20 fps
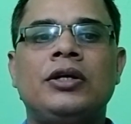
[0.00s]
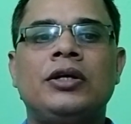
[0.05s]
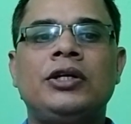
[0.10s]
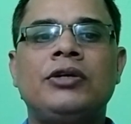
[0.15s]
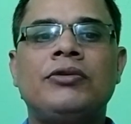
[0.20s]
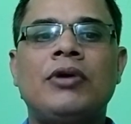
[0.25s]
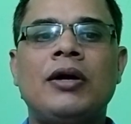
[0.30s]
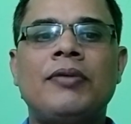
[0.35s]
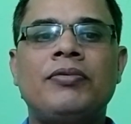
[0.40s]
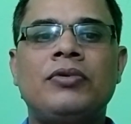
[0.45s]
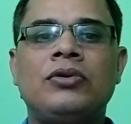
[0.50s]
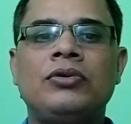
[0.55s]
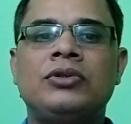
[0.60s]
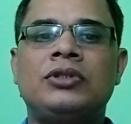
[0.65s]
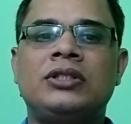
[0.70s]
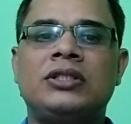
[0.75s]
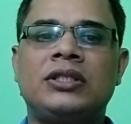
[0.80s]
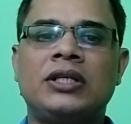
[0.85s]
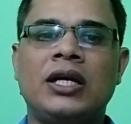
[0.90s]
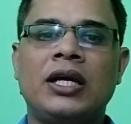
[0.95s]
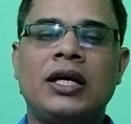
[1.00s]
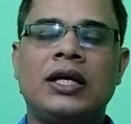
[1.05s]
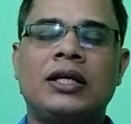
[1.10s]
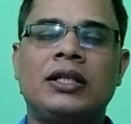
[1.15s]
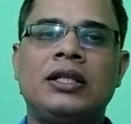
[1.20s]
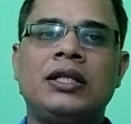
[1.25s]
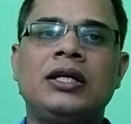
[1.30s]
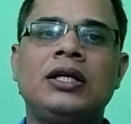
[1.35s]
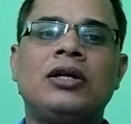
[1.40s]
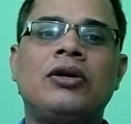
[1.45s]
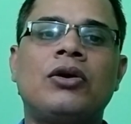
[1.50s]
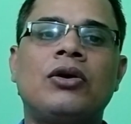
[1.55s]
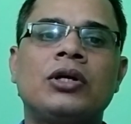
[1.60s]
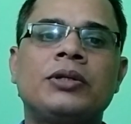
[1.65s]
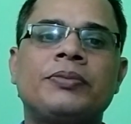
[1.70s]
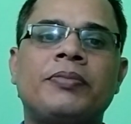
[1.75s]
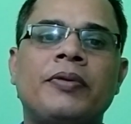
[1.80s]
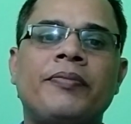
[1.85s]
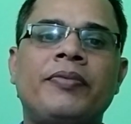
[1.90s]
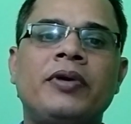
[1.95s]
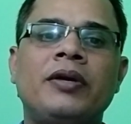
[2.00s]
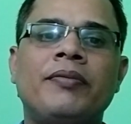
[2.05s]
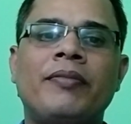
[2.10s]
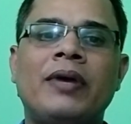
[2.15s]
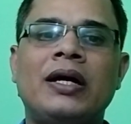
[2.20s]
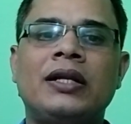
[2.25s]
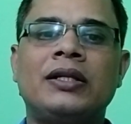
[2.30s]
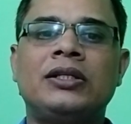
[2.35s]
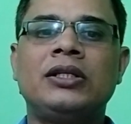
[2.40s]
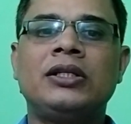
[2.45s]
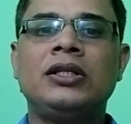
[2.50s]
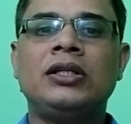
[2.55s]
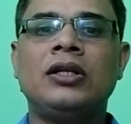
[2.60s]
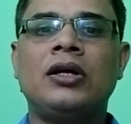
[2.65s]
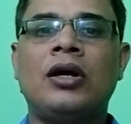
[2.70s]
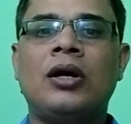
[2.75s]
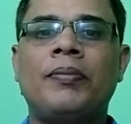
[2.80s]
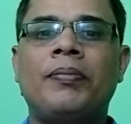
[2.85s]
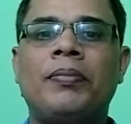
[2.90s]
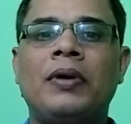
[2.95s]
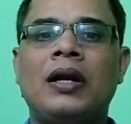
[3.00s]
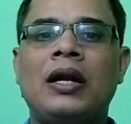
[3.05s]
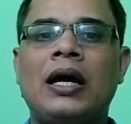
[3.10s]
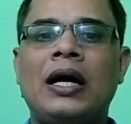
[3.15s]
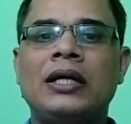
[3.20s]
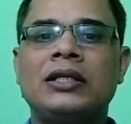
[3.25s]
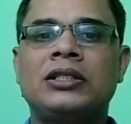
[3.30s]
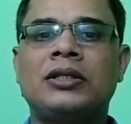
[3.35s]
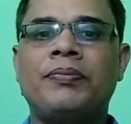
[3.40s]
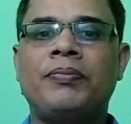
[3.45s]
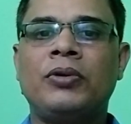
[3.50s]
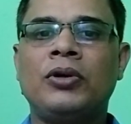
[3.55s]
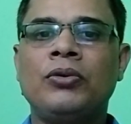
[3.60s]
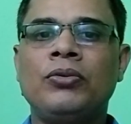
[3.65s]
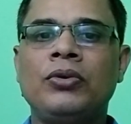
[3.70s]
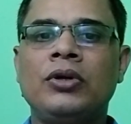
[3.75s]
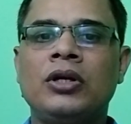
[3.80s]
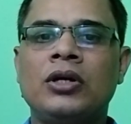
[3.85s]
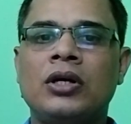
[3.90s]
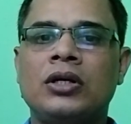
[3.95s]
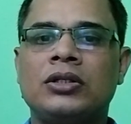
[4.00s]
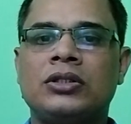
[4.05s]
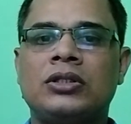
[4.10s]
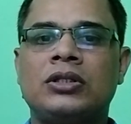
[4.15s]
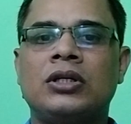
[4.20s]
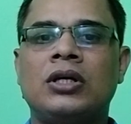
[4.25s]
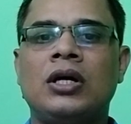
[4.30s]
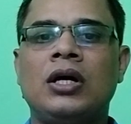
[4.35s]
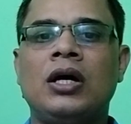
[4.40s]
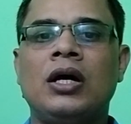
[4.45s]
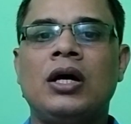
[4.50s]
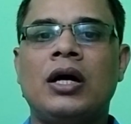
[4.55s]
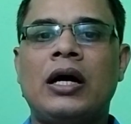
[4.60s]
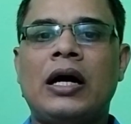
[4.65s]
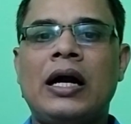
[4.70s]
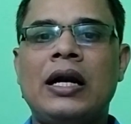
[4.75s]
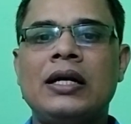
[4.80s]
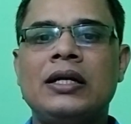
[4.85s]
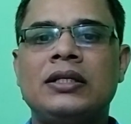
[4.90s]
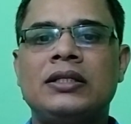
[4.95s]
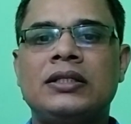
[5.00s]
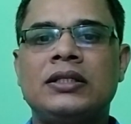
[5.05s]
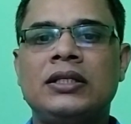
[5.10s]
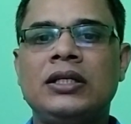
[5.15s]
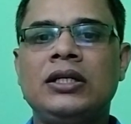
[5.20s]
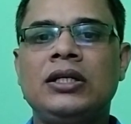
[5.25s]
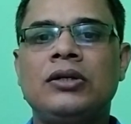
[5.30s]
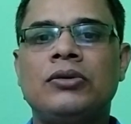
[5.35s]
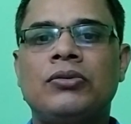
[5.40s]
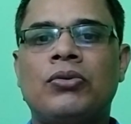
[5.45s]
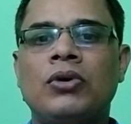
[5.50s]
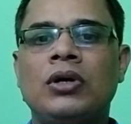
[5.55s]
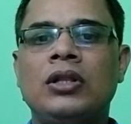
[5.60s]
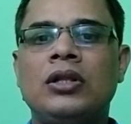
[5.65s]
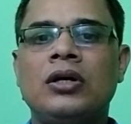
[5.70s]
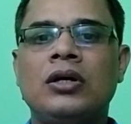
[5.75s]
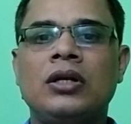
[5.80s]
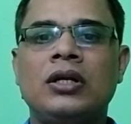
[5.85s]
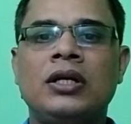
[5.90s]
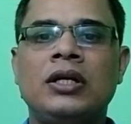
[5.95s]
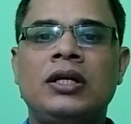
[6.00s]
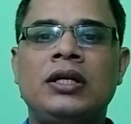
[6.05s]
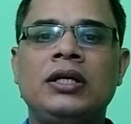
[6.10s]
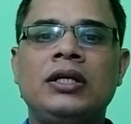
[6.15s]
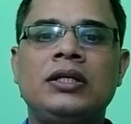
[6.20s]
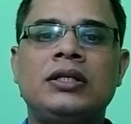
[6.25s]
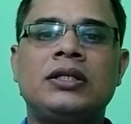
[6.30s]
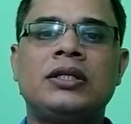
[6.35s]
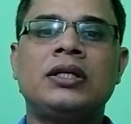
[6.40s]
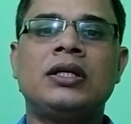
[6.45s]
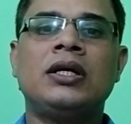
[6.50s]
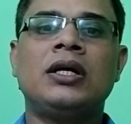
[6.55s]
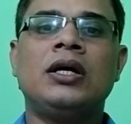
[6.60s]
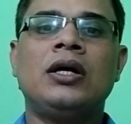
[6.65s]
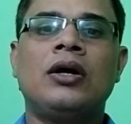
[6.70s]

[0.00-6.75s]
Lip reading: You have to check the gross profit margin of last few years and see whether it is